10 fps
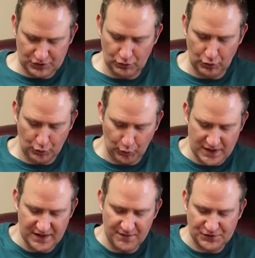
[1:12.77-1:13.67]
So, Lord,
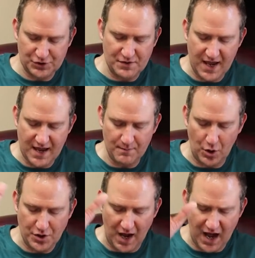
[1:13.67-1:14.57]
we lift your name
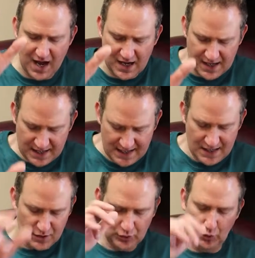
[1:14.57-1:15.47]
on high,
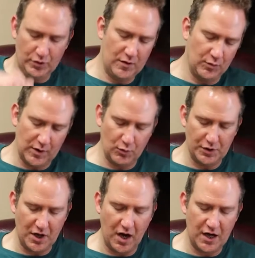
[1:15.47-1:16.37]
Lord, and we
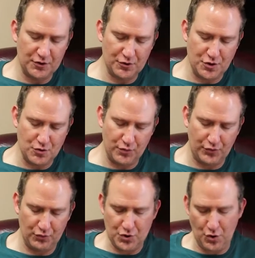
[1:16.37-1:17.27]
want to honor you
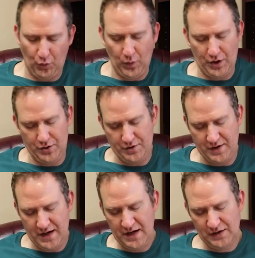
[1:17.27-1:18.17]
through your word.